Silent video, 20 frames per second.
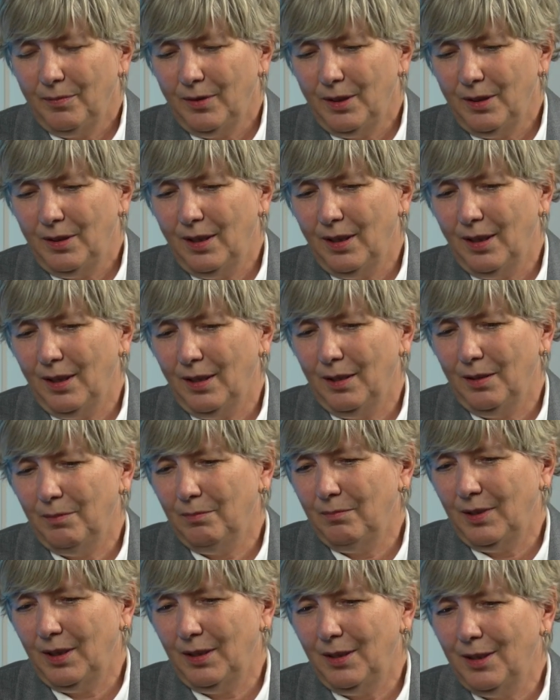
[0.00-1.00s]
in
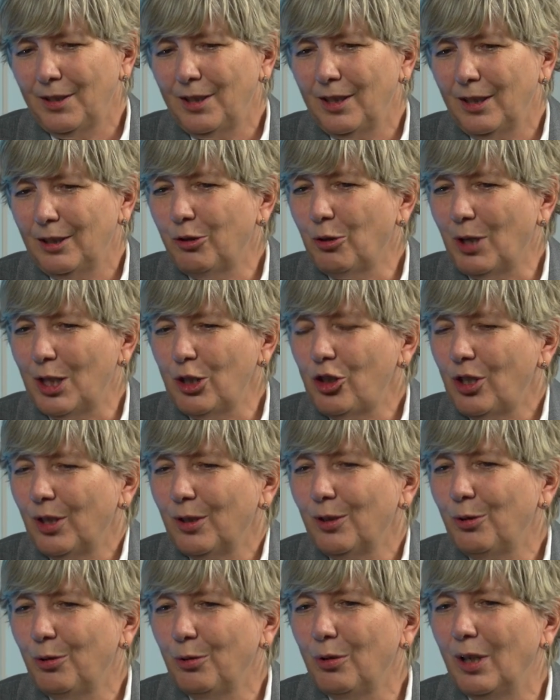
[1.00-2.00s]
a
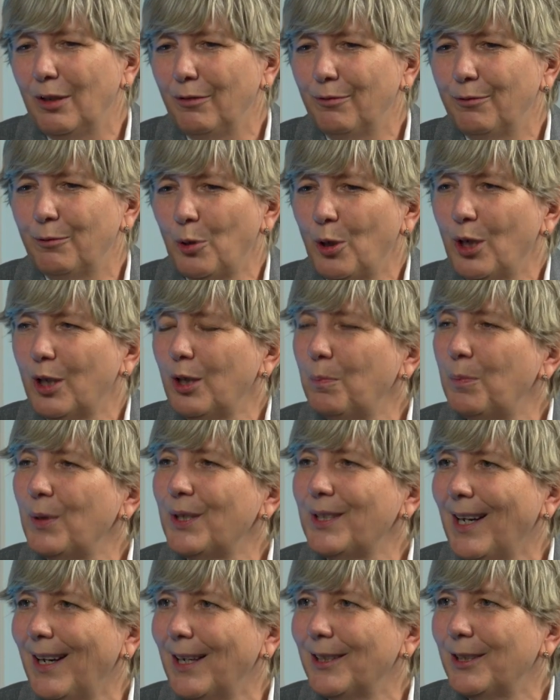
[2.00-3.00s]
situation to have work
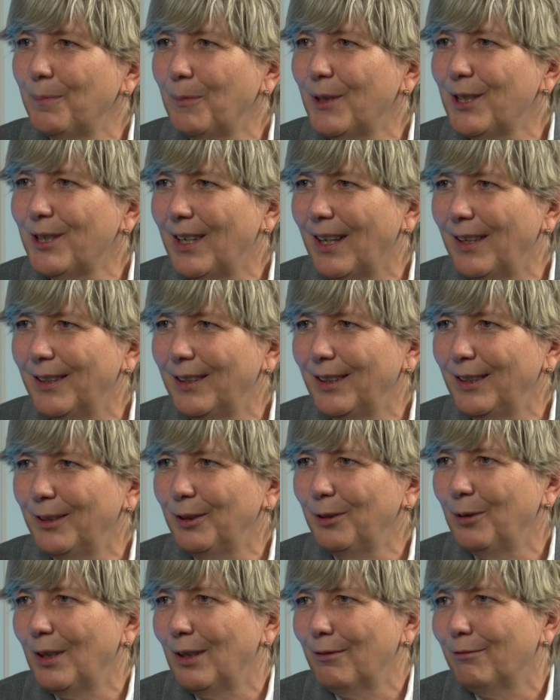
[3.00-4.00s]
besides my
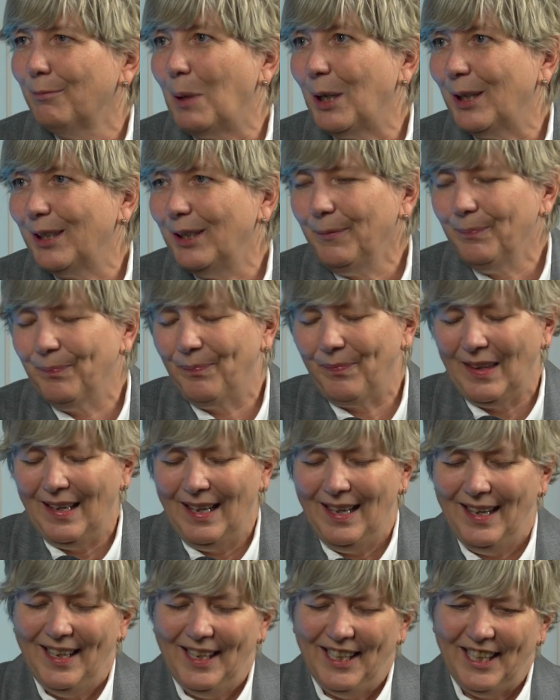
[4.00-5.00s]
studying, to have money.
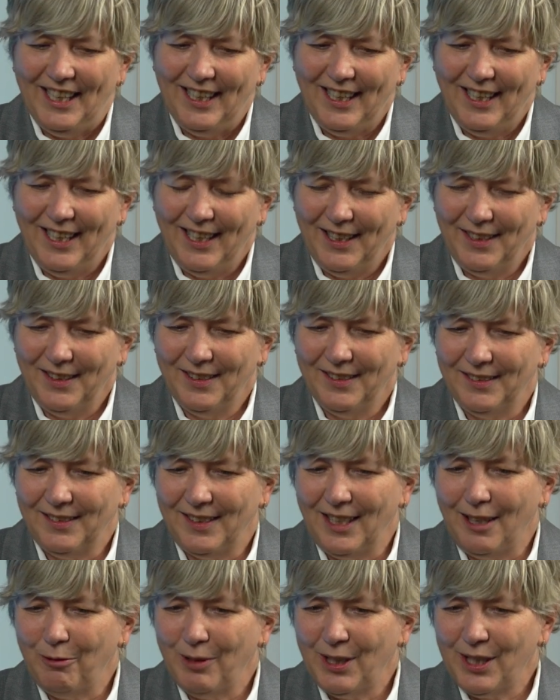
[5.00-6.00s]

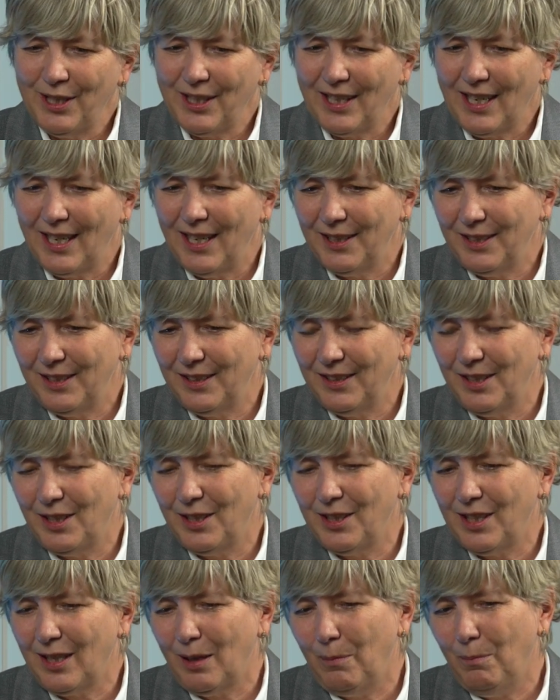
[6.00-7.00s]
And there I started
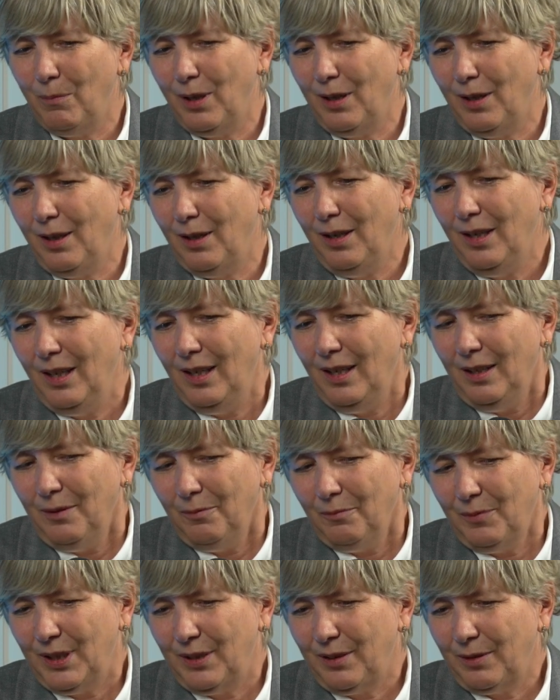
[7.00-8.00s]
in summer
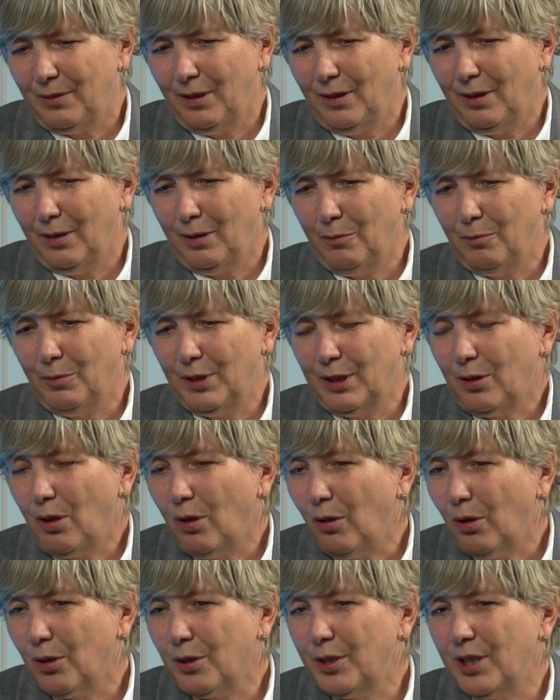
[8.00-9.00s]
with
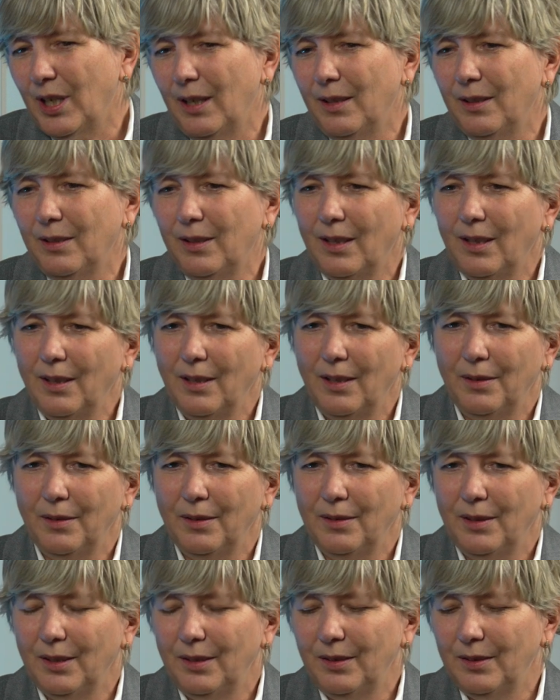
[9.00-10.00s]
call center
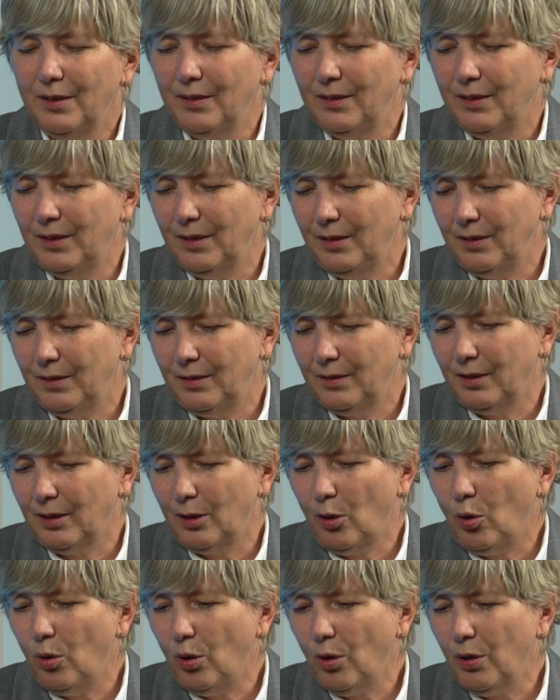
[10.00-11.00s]
and did
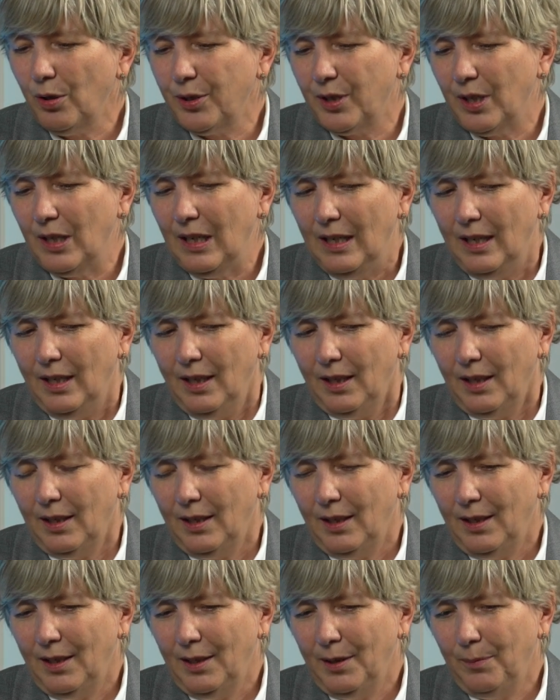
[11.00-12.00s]
the calls.
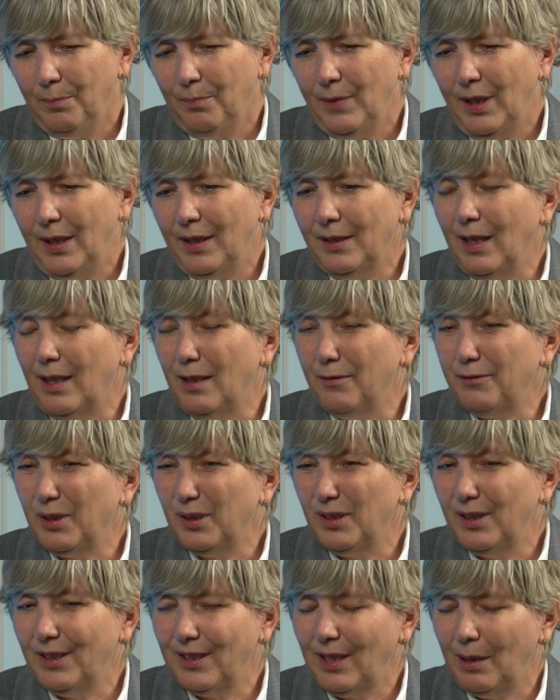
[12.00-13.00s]
And
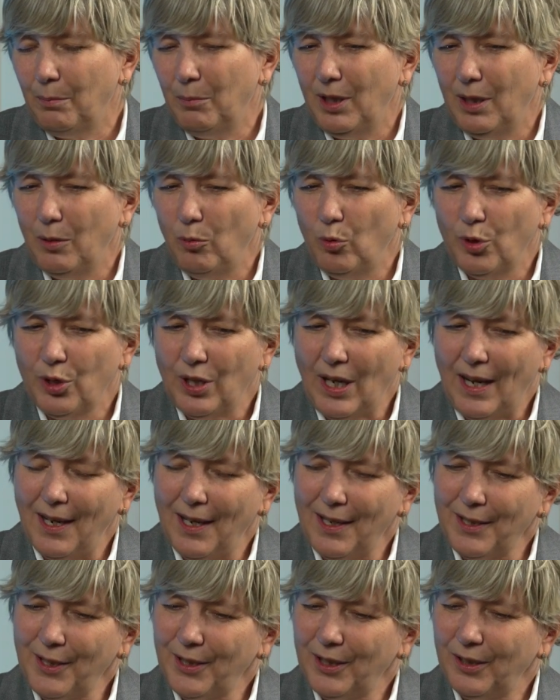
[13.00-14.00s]
after the summer, I was
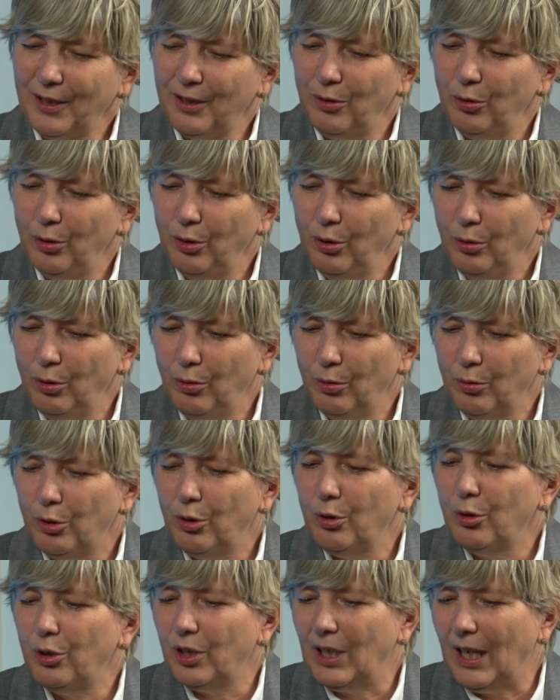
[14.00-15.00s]
asked to
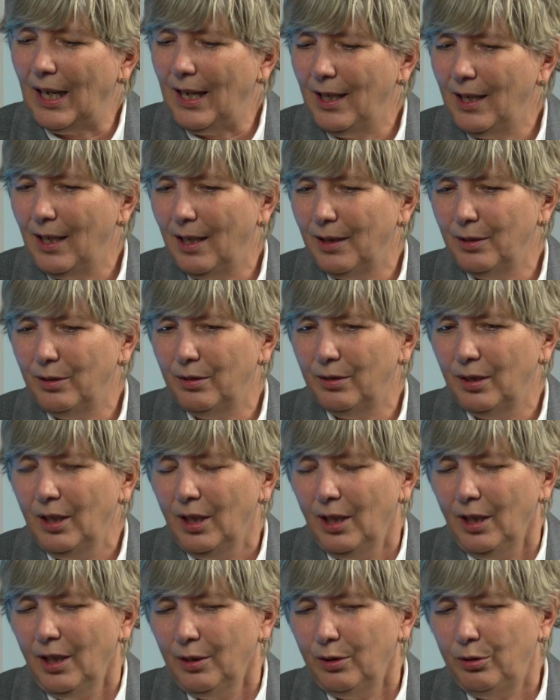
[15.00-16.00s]
stay and
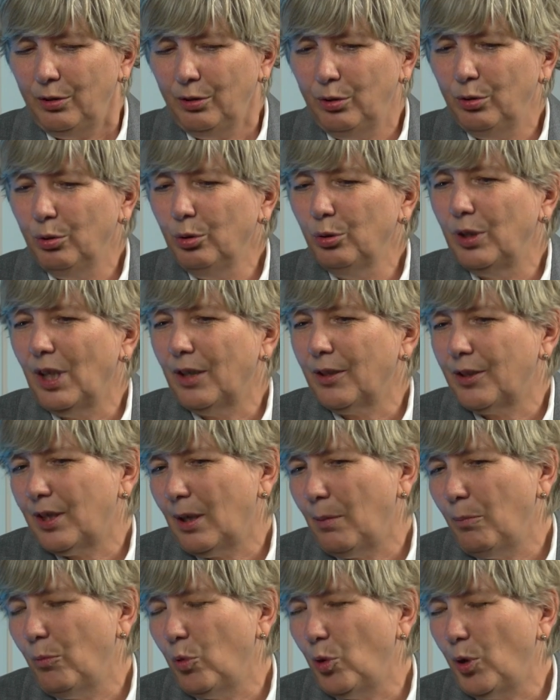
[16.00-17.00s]
to do
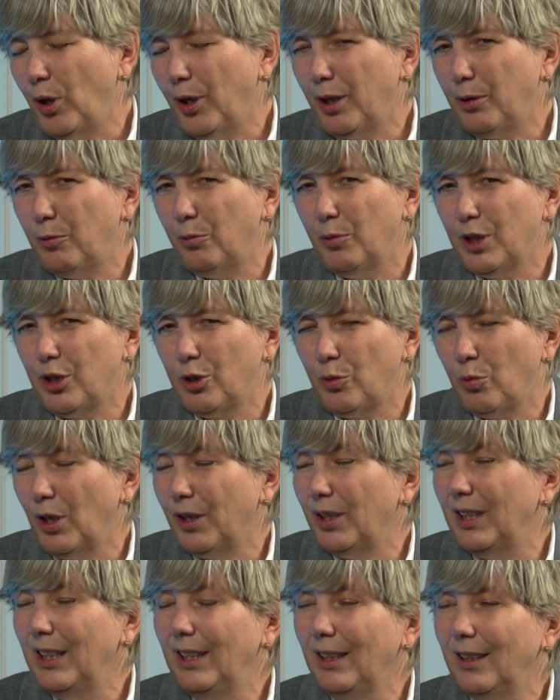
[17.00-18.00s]
some work which
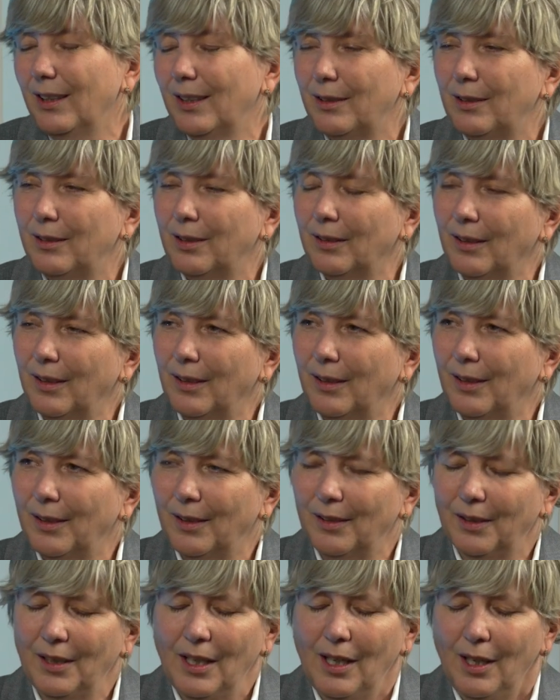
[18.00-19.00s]
were needed
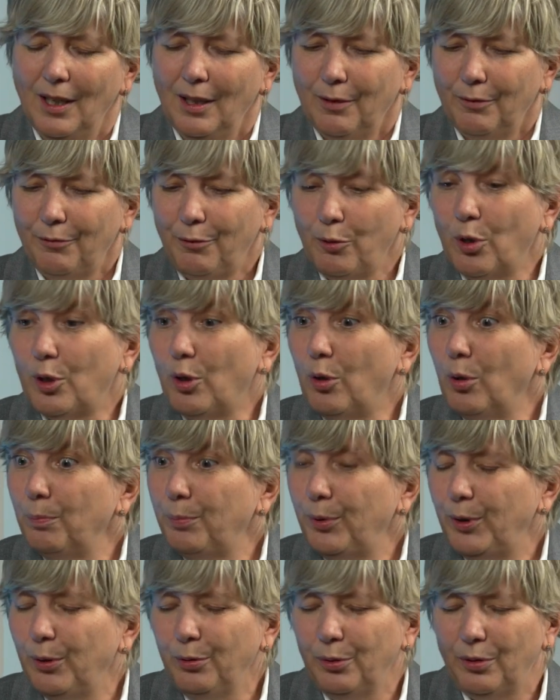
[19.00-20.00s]
for
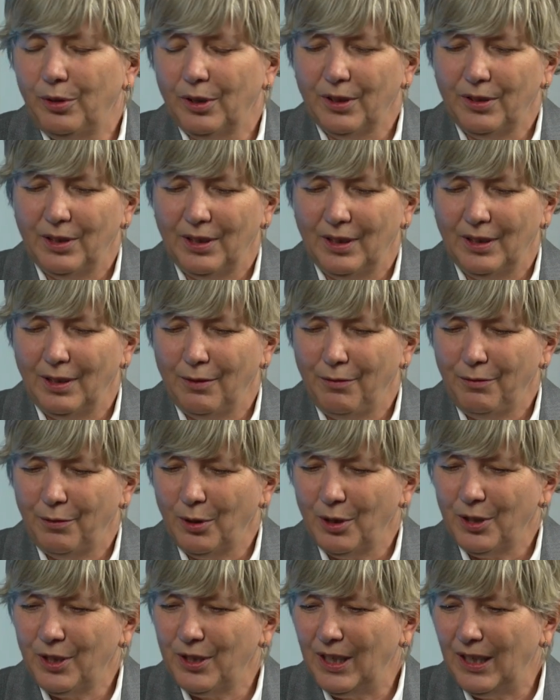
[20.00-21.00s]
computers. And the
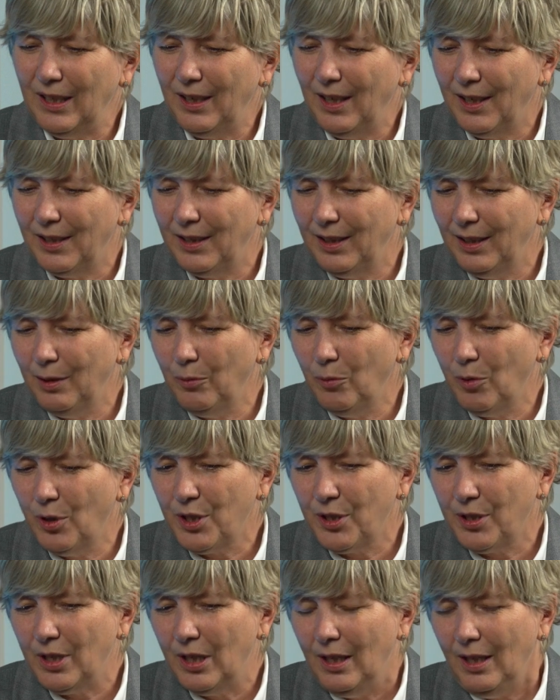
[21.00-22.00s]
first thing I did
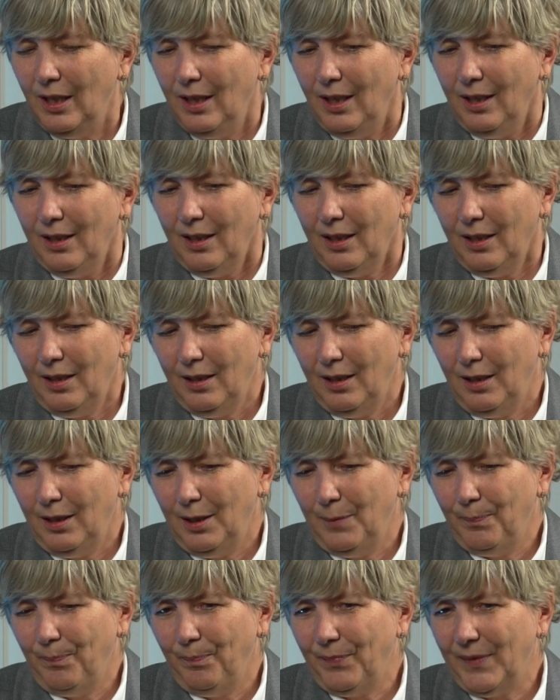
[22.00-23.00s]
was
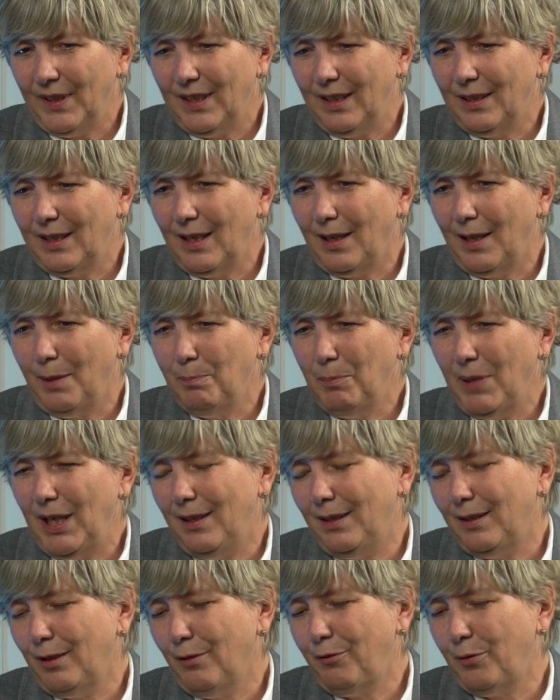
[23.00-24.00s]
that I
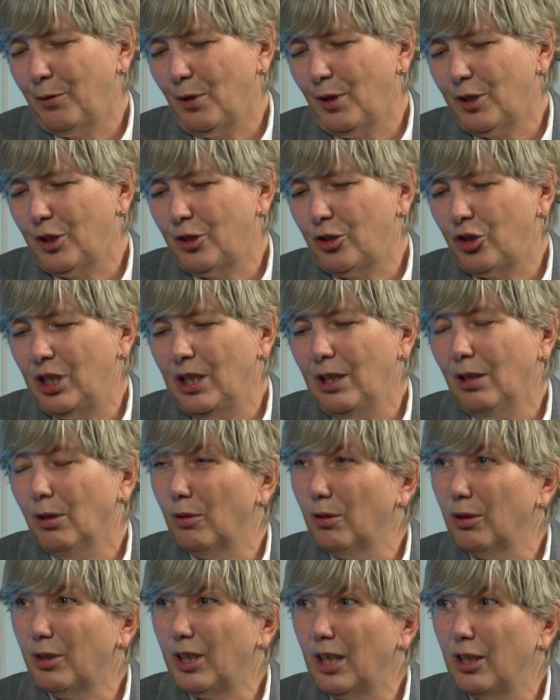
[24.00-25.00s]
made the first
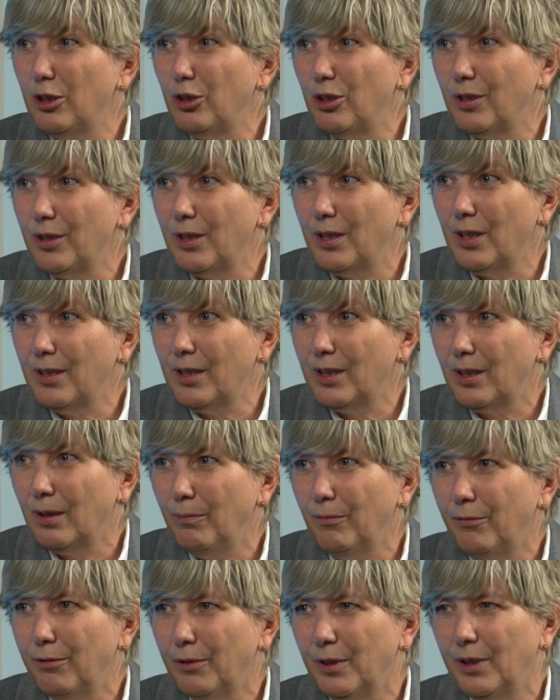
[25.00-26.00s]
geolocation
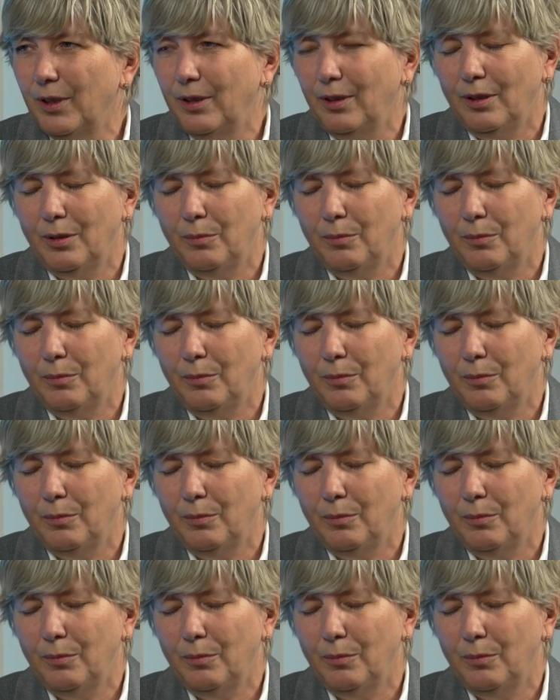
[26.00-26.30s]
system for the